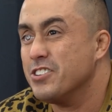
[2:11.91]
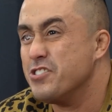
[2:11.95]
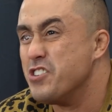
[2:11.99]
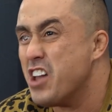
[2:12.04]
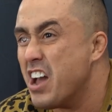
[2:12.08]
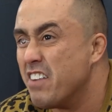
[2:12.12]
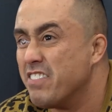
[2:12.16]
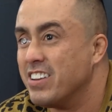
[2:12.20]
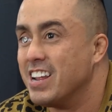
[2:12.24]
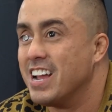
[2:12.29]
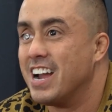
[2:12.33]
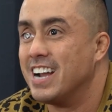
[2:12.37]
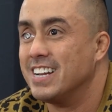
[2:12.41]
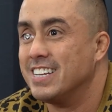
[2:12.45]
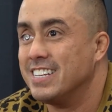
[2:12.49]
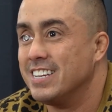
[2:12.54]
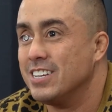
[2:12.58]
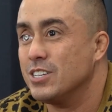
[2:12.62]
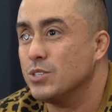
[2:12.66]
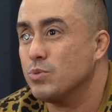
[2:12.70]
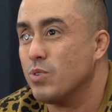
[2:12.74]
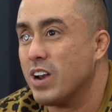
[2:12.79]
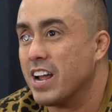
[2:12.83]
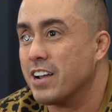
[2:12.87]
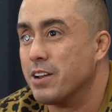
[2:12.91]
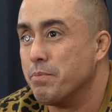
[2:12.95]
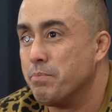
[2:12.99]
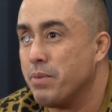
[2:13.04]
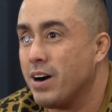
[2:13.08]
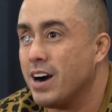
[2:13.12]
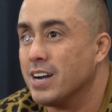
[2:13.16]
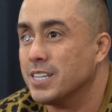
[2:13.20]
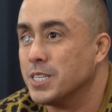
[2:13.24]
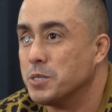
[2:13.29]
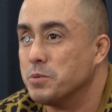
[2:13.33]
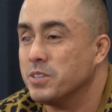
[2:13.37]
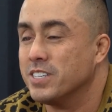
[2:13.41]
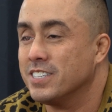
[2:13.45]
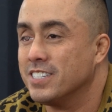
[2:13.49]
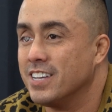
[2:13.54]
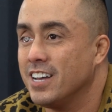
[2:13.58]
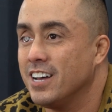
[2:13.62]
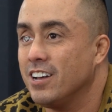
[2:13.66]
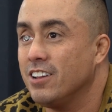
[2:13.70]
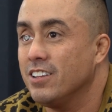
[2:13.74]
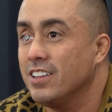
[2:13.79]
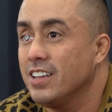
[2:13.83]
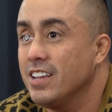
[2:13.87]
You have any ideas what I could possibly
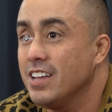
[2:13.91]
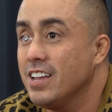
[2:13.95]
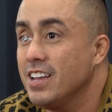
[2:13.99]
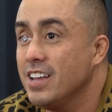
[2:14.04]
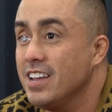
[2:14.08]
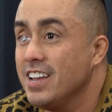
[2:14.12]
sell?